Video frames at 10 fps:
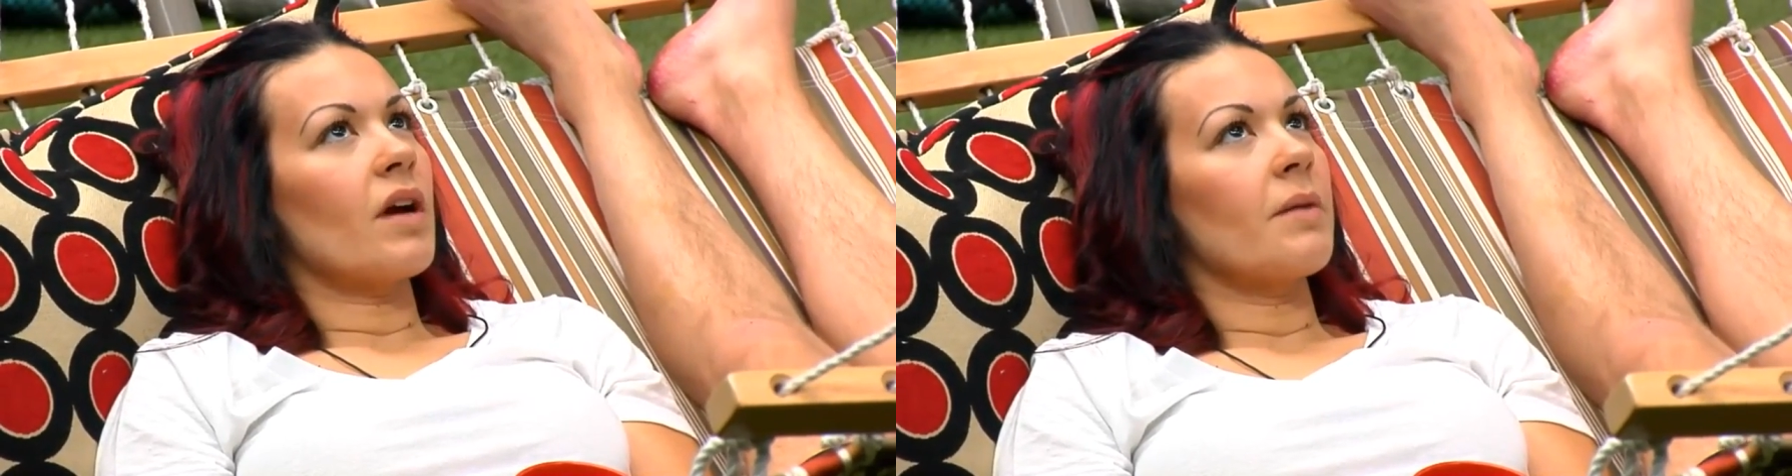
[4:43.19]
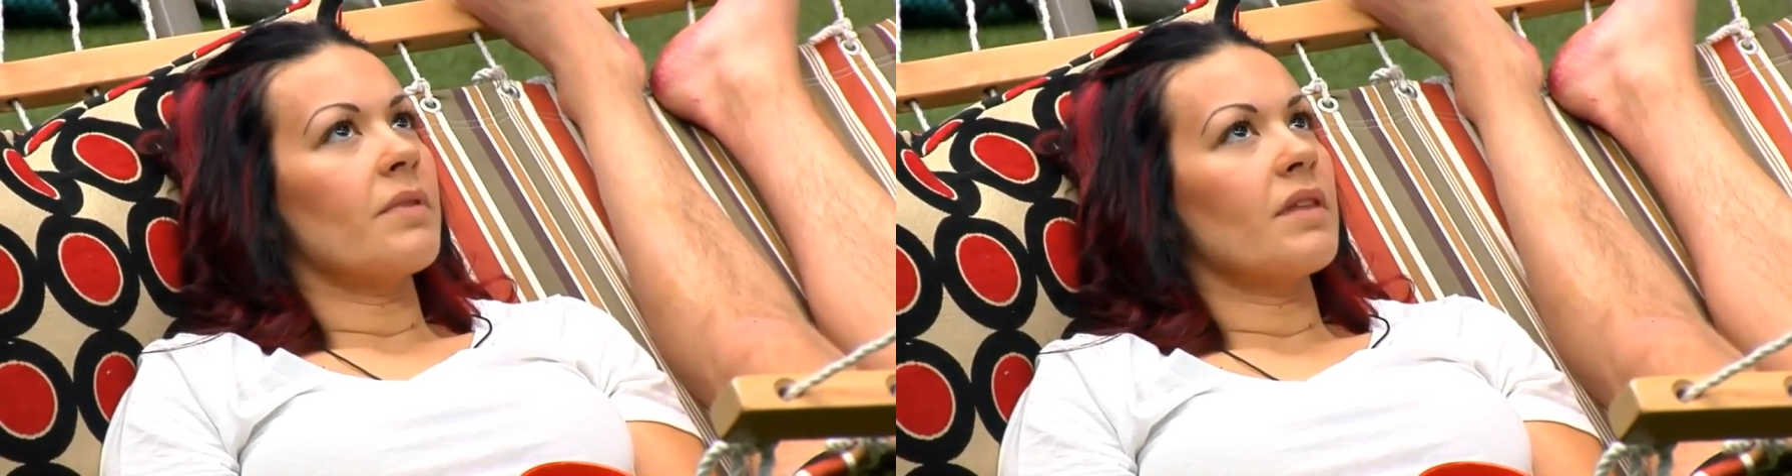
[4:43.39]

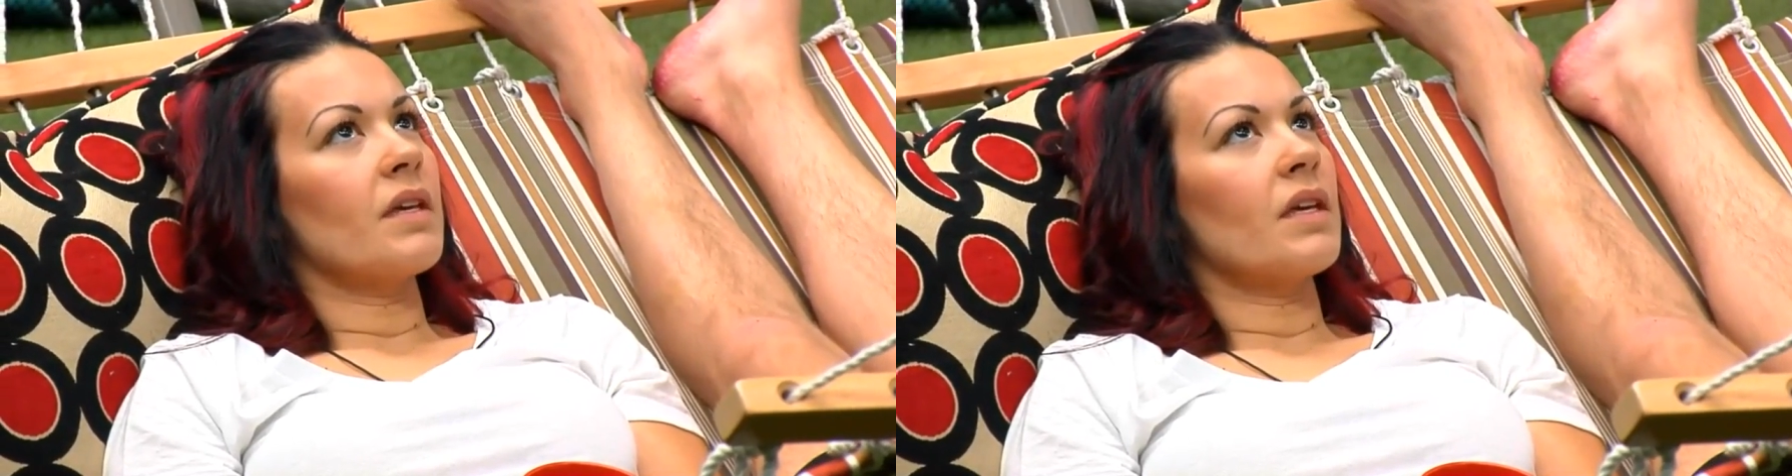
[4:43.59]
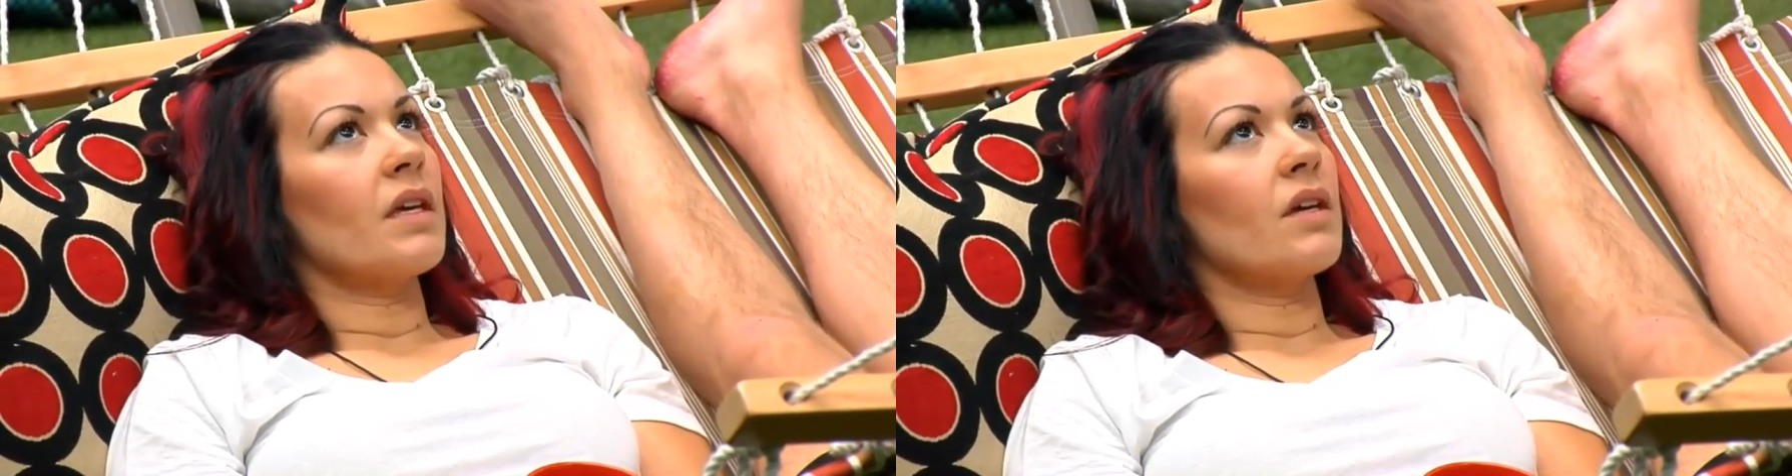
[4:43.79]
I'm
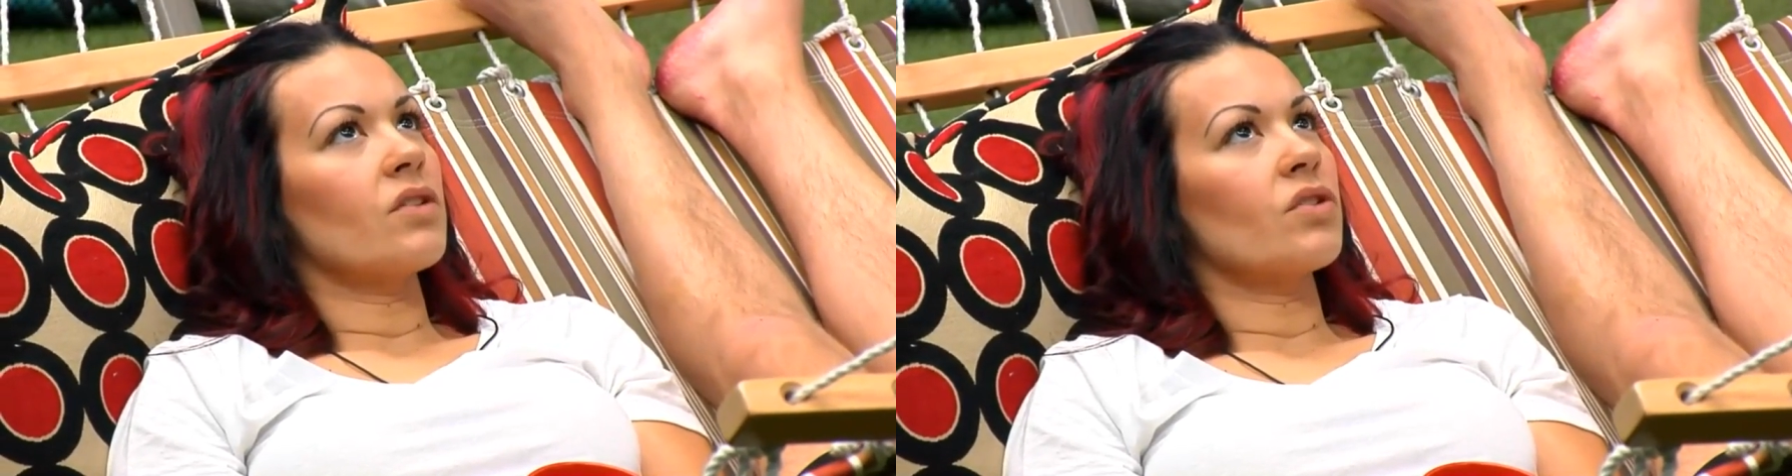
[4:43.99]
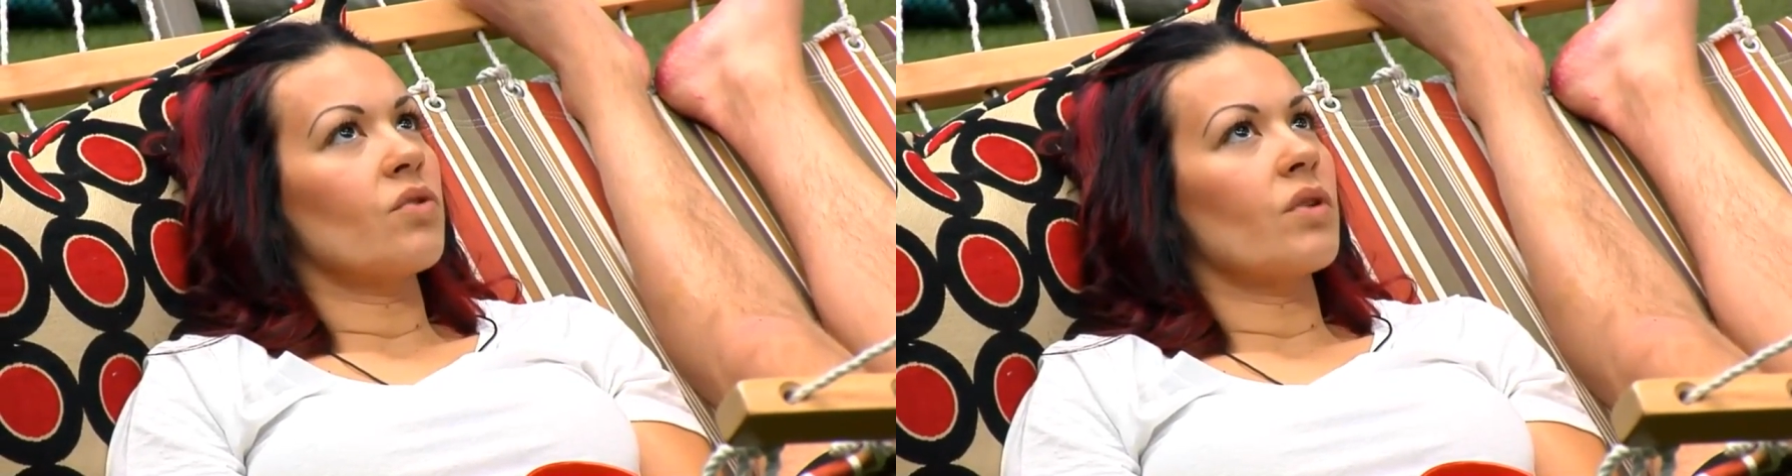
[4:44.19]
thinking
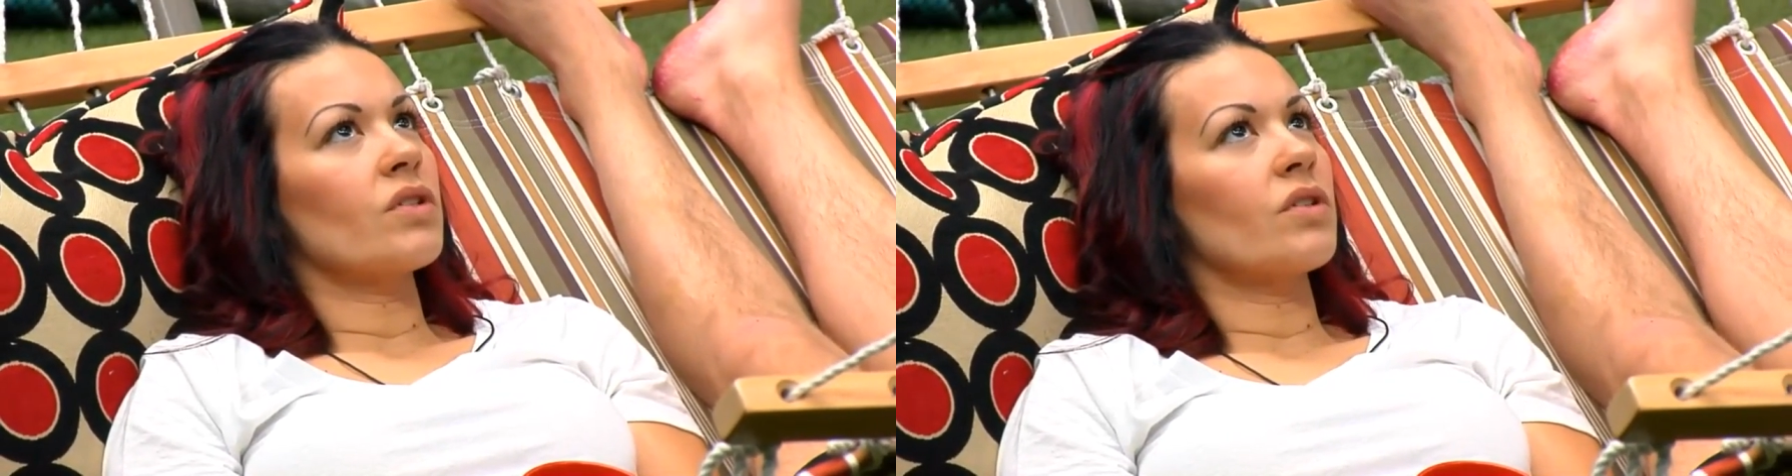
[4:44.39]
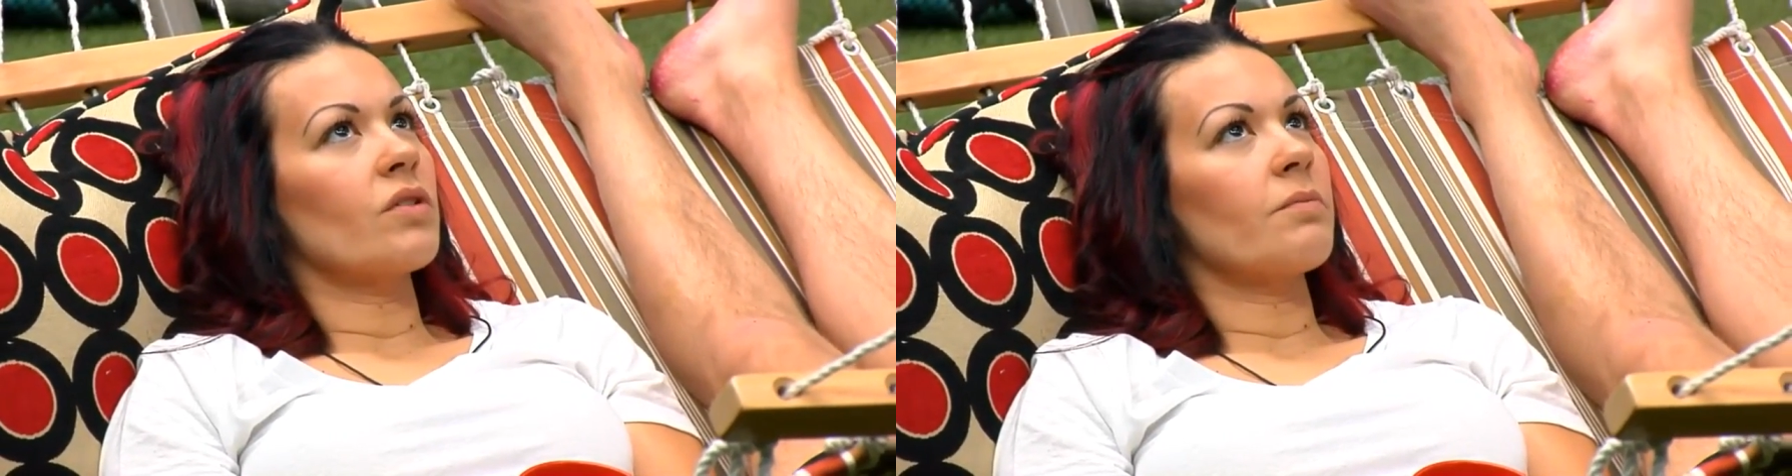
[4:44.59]
short
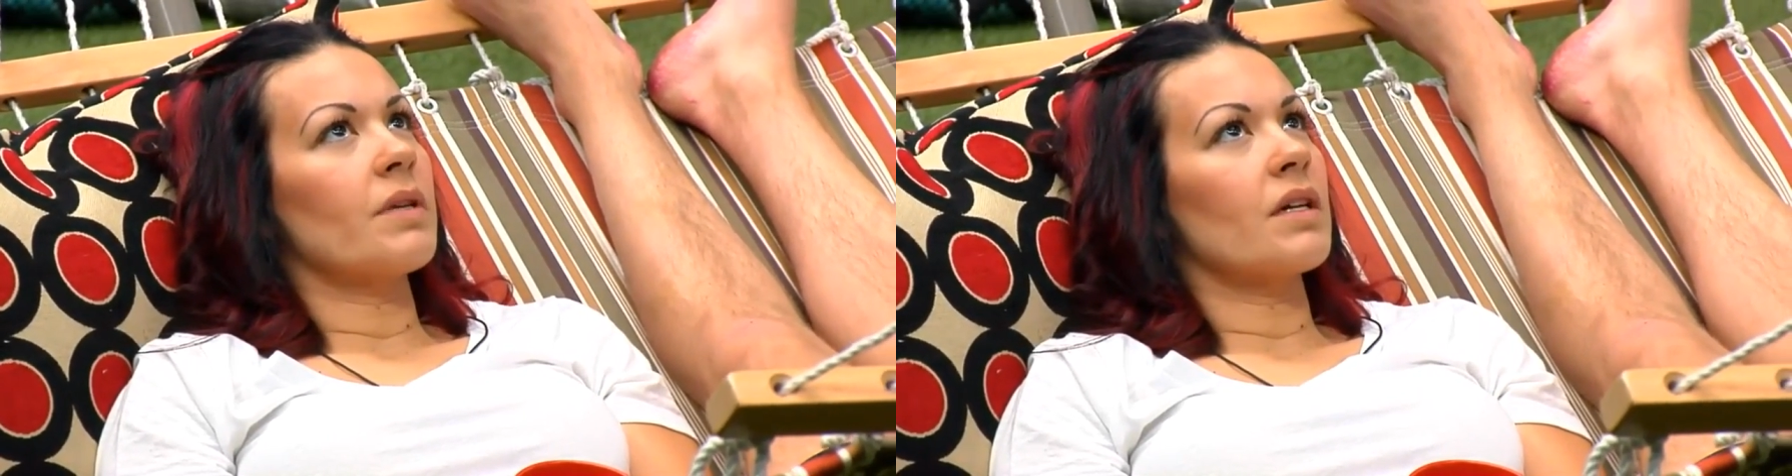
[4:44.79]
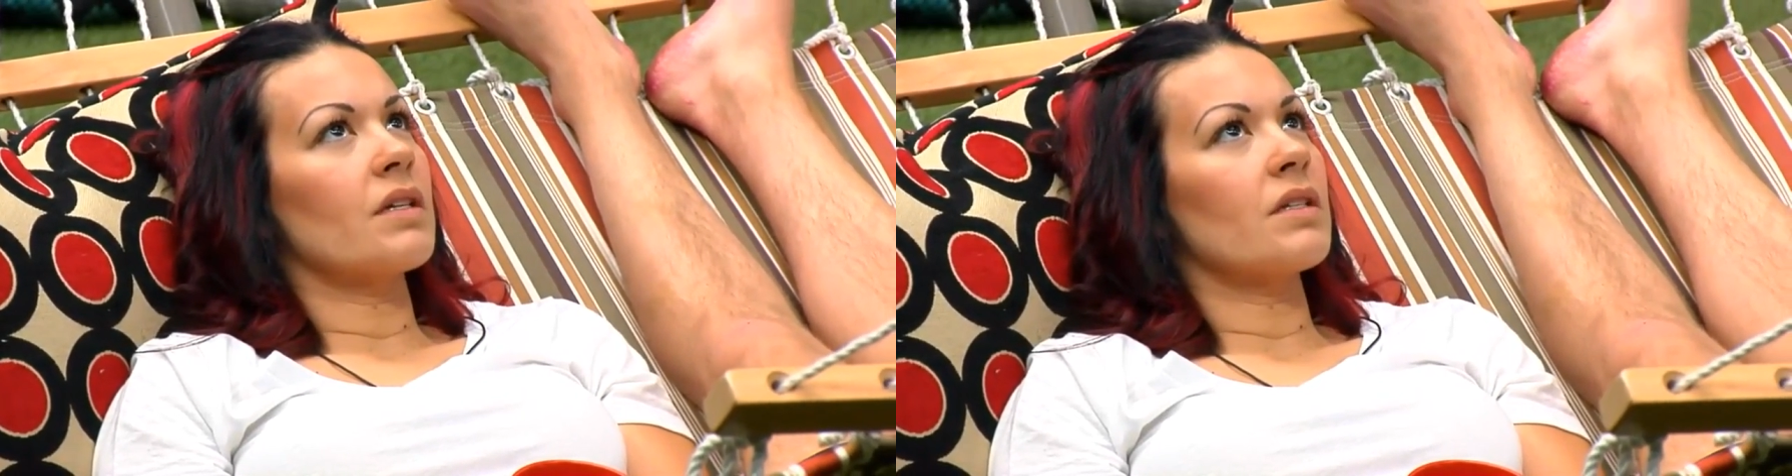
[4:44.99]
term,
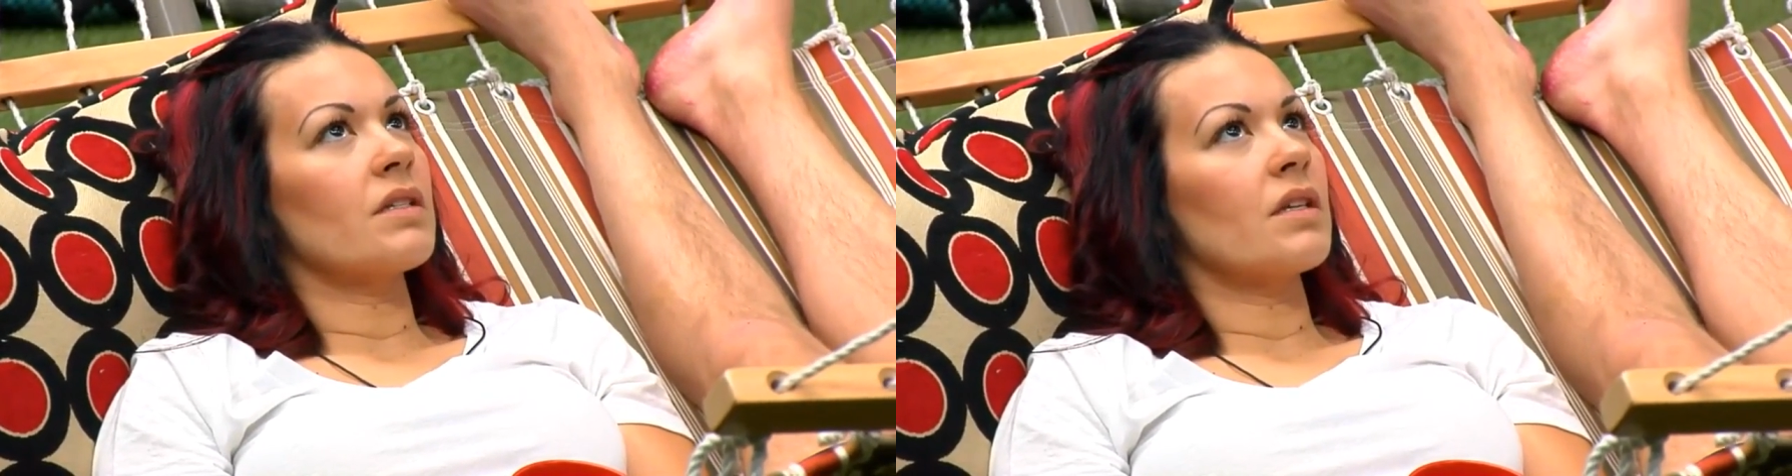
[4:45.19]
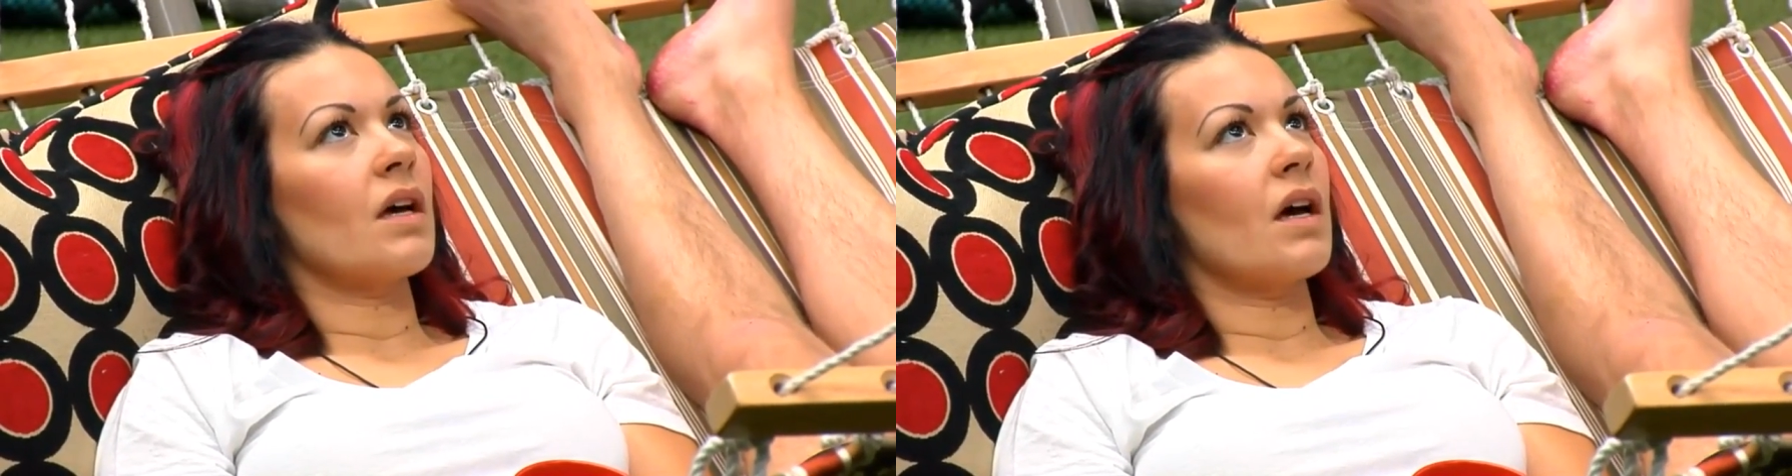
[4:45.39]
because